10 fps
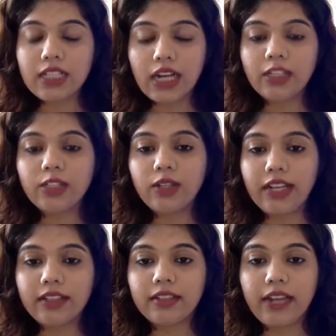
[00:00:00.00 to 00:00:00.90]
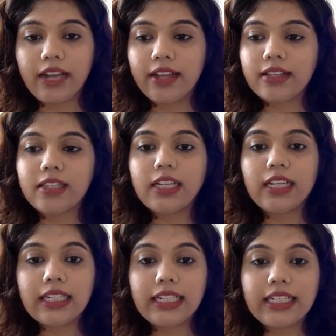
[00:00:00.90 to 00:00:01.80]
start your letter as
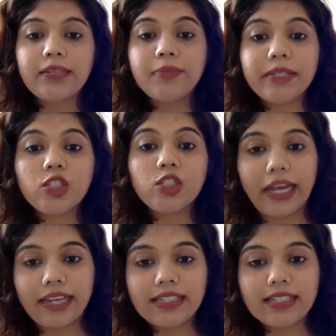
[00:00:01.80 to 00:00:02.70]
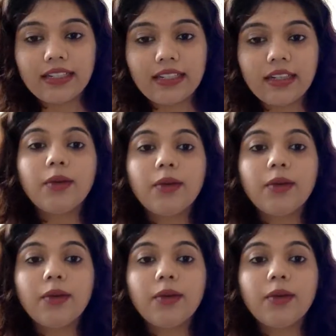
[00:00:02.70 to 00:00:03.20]
Dear Miss Jackson,